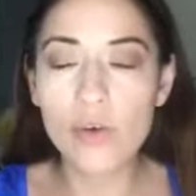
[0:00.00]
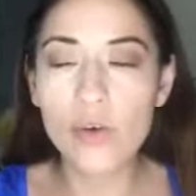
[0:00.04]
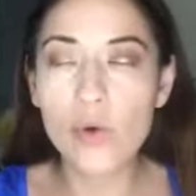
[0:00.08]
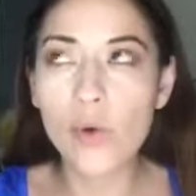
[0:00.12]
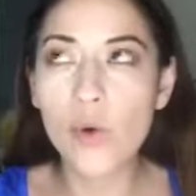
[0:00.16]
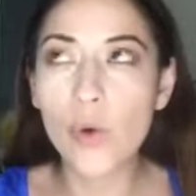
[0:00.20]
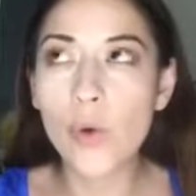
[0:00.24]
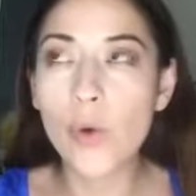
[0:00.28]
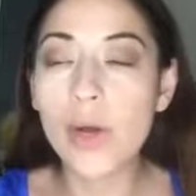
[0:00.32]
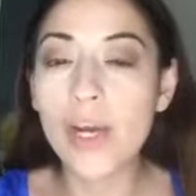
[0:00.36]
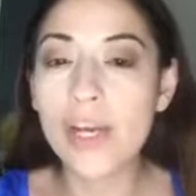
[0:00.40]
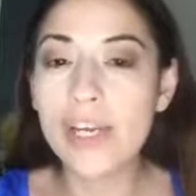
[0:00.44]

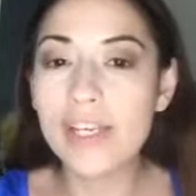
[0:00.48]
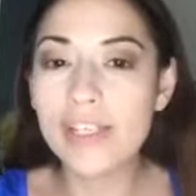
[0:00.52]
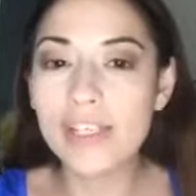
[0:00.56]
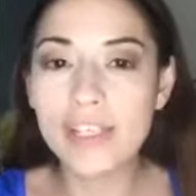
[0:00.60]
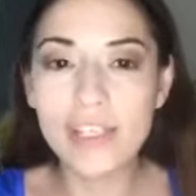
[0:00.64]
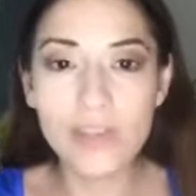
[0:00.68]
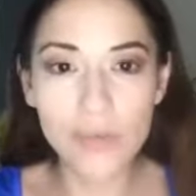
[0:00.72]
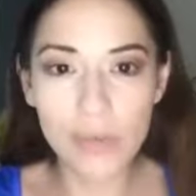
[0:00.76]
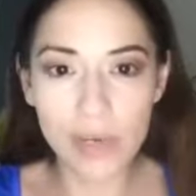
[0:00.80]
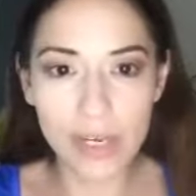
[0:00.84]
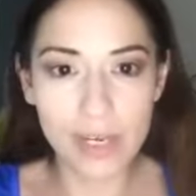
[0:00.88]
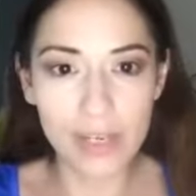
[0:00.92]

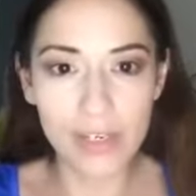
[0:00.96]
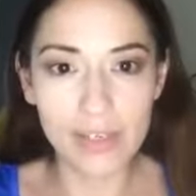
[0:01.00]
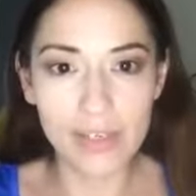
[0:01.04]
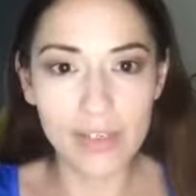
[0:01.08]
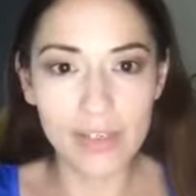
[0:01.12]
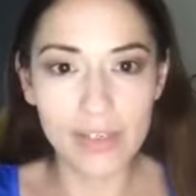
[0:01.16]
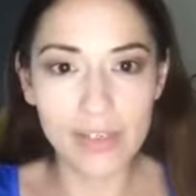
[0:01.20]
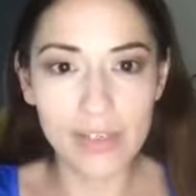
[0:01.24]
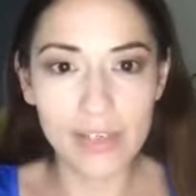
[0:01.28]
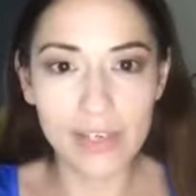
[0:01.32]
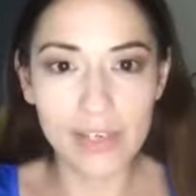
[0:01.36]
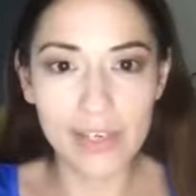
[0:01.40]
crazy
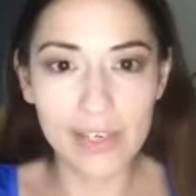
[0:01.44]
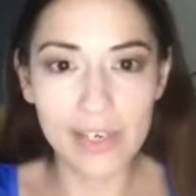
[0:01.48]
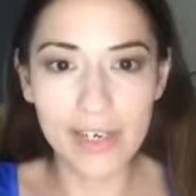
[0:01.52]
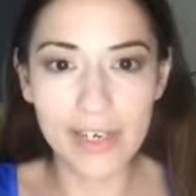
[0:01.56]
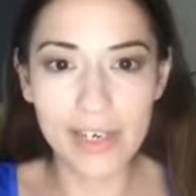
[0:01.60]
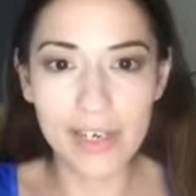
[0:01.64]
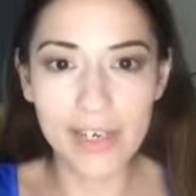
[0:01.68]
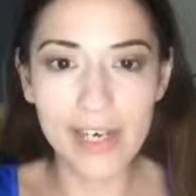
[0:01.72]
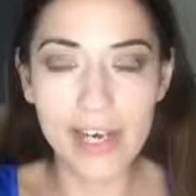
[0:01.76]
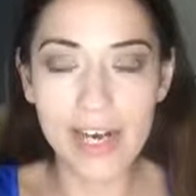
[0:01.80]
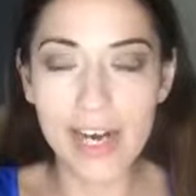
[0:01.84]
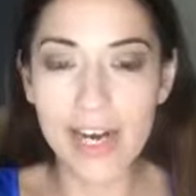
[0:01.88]
wings. Like,
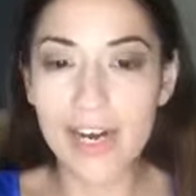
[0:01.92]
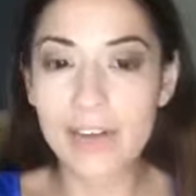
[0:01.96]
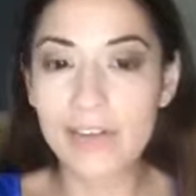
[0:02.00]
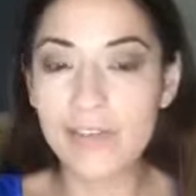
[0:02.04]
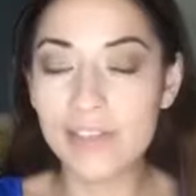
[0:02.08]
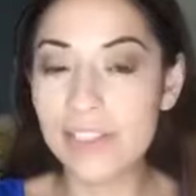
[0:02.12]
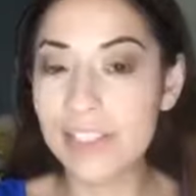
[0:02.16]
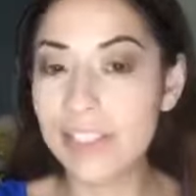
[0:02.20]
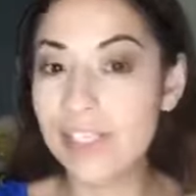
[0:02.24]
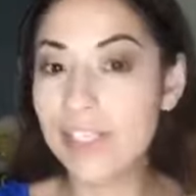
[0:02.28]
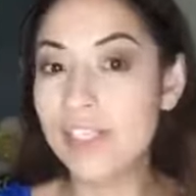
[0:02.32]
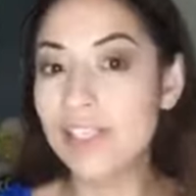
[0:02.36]
I've
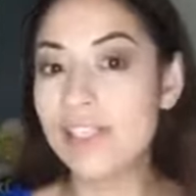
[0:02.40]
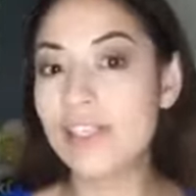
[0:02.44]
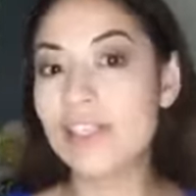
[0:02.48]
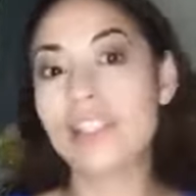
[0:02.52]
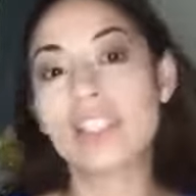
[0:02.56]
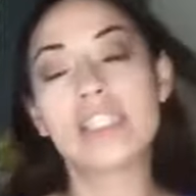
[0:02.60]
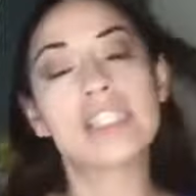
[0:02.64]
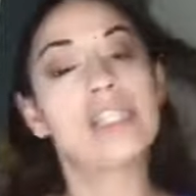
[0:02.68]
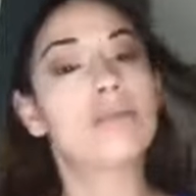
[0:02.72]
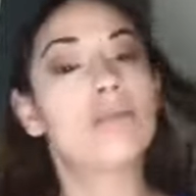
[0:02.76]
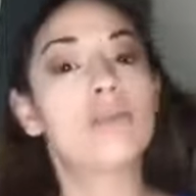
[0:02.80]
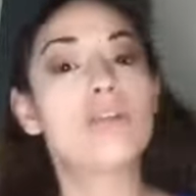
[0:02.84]
seen
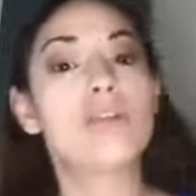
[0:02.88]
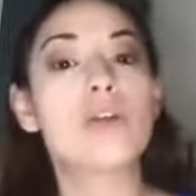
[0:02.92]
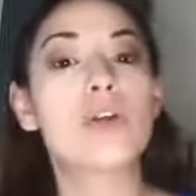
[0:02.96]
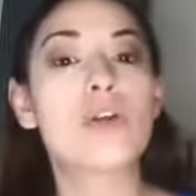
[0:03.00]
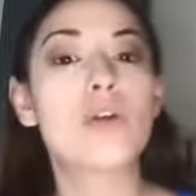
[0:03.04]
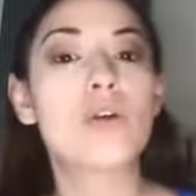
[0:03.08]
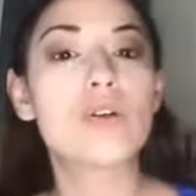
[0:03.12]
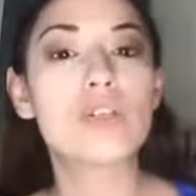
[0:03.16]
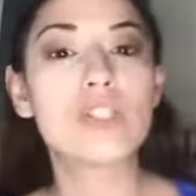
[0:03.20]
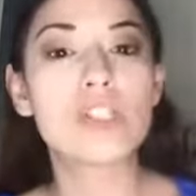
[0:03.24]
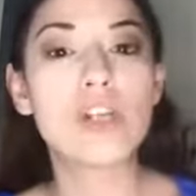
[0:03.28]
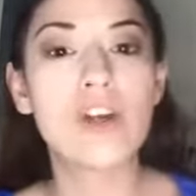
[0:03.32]
some of the
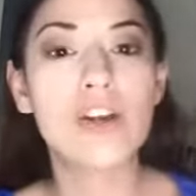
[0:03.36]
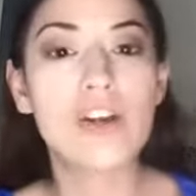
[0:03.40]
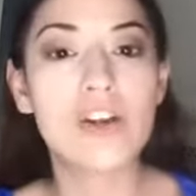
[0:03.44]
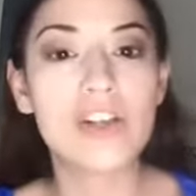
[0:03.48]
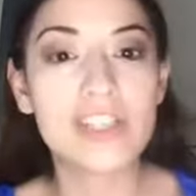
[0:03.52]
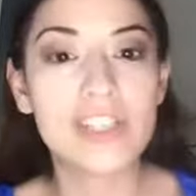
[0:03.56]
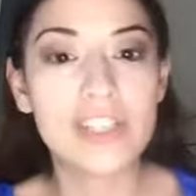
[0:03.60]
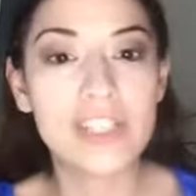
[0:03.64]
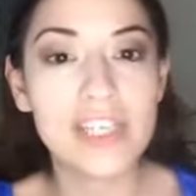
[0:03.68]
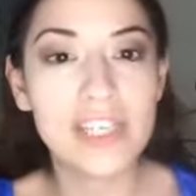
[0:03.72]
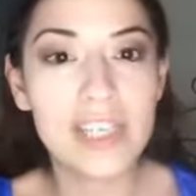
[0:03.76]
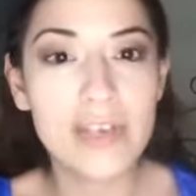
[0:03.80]
girls on our
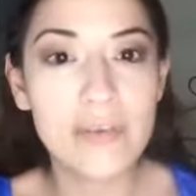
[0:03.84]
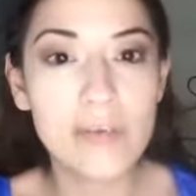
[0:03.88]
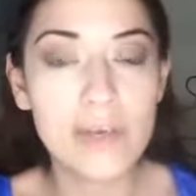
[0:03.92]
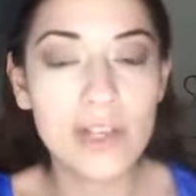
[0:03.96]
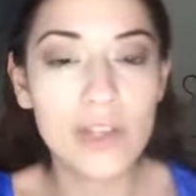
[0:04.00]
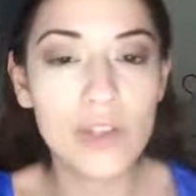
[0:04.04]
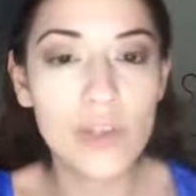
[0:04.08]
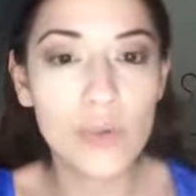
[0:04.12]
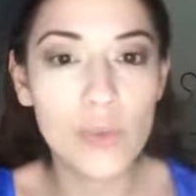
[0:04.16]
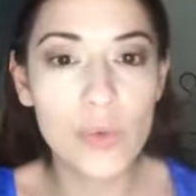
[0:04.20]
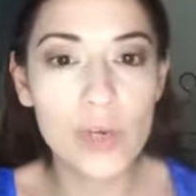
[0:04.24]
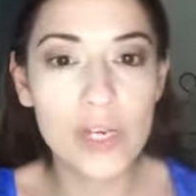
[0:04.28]
team
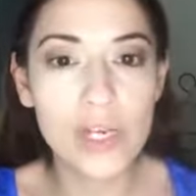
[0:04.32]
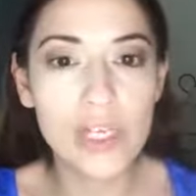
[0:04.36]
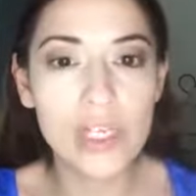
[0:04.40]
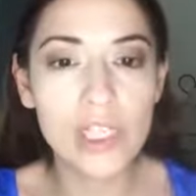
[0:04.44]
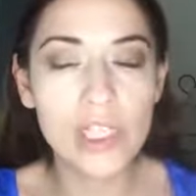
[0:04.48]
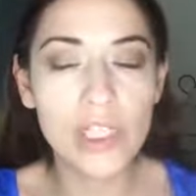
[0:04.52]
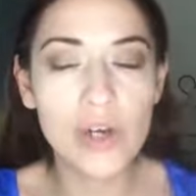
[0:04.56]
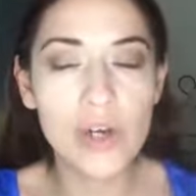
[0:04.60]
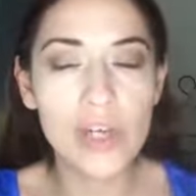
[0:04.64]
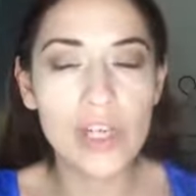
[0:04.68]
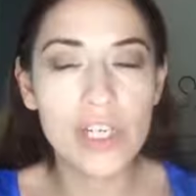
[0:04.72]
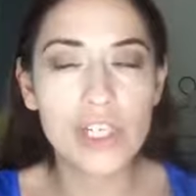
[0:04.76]
and the
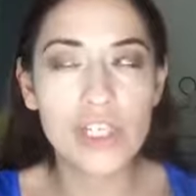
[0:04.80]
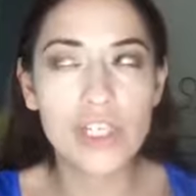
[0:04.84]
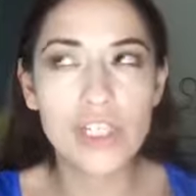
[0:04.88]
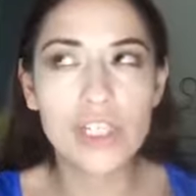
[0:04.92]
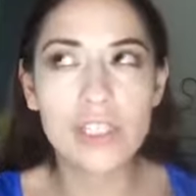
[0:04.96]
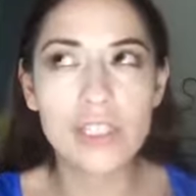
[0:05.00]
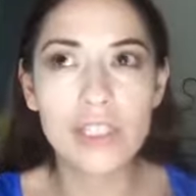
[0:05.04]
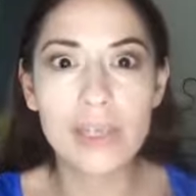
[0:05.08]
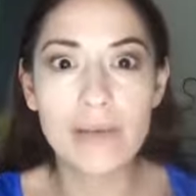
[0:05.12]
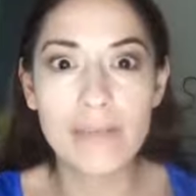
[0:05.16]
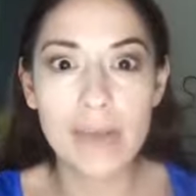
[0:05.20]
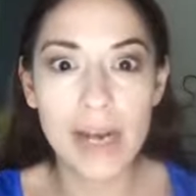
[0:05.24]
wings are
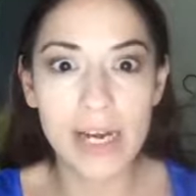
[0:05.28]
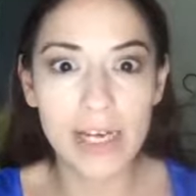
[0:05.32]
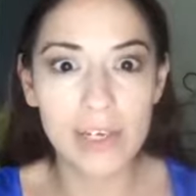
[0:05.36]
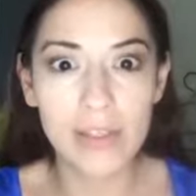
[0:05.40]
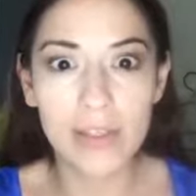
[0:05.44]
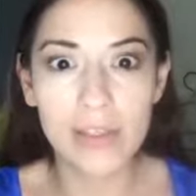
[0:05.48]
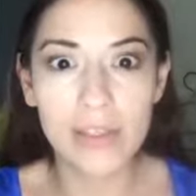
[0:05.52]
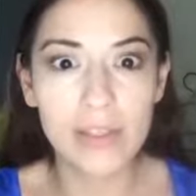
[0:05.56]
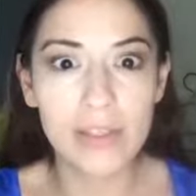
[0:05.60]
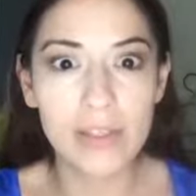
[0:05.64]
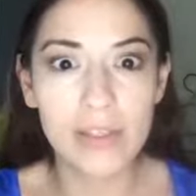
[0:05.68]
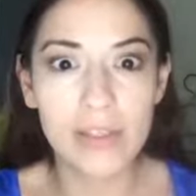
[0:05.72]
just
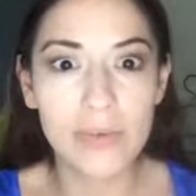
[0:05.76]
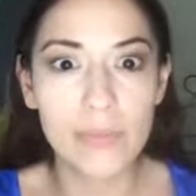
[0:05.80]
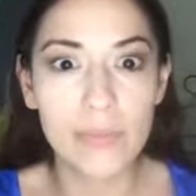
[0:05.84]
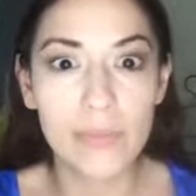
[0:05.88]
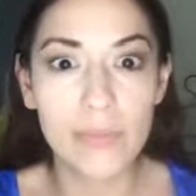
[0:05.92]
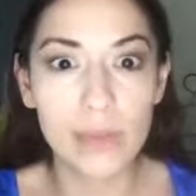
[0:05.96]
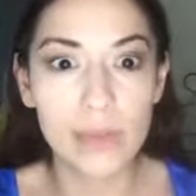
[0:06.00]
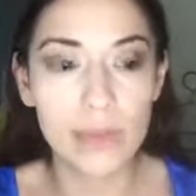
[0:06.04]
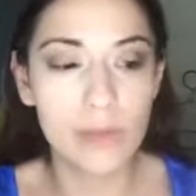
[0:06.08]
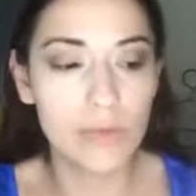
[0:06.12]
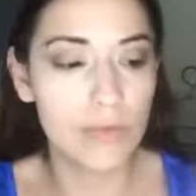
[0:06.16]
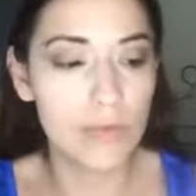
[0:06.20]
immaculate. They're
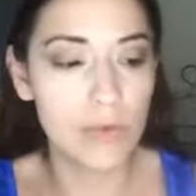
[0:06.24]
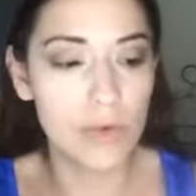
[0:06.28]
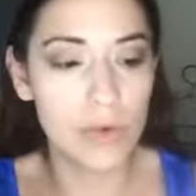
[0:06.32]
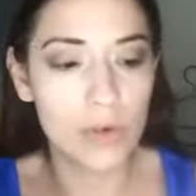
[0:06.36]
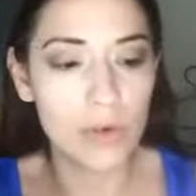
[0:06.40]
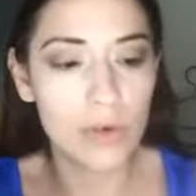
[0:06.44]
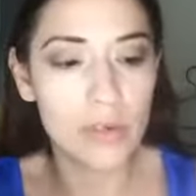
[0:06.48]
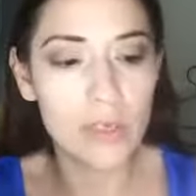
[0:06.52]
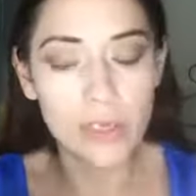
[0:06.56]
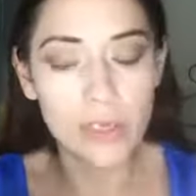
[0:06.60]
beautiful.